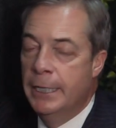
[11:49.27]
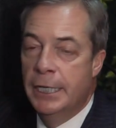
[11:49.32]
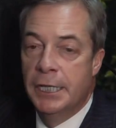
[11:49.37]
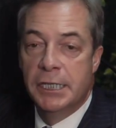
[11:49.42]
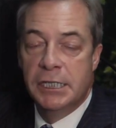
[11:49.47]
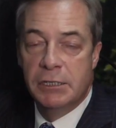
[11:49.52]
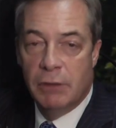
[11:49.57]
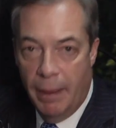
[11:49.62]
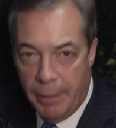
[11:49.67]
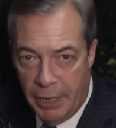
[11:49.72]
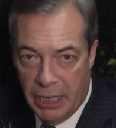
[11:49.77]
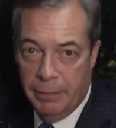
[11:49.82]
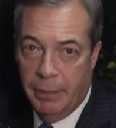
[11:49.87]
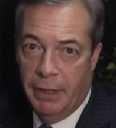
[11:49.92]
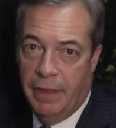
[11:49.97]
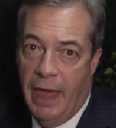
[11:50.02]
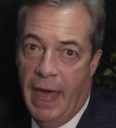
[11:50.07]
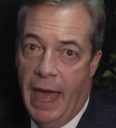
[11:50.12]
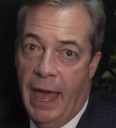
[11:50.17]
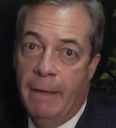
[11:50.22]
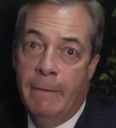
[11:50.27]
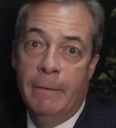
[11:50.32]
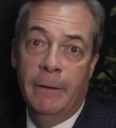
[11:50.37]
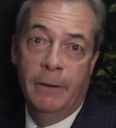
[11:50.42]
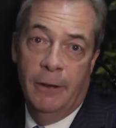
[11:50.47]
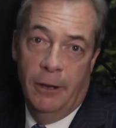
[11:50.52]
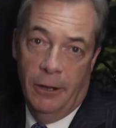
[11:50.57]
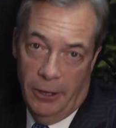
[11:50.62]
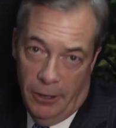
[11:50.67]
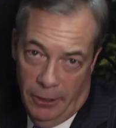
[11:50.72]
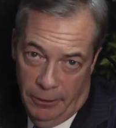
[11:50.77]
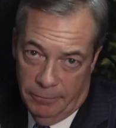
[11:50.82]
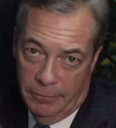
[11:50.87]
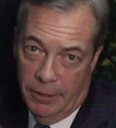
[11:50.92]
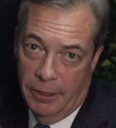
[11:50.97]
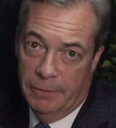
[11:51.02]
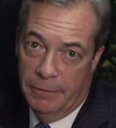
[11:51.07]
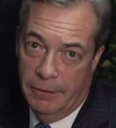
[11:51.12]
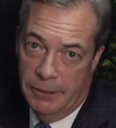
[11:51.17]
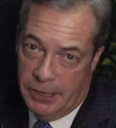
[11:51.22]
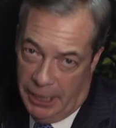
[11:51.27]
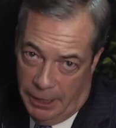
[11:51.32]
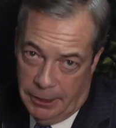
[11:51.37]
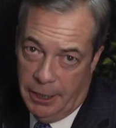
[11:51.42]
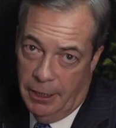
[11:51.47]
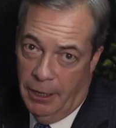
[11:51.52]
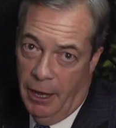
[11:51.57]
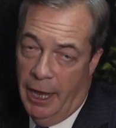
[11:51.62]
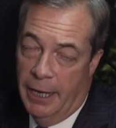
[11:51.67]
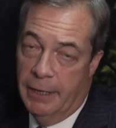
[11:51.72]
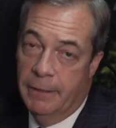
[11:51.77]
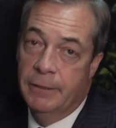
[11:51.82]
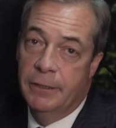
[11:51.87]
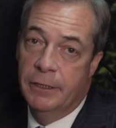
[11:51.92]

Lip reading: So I'm going to be there on Sunday night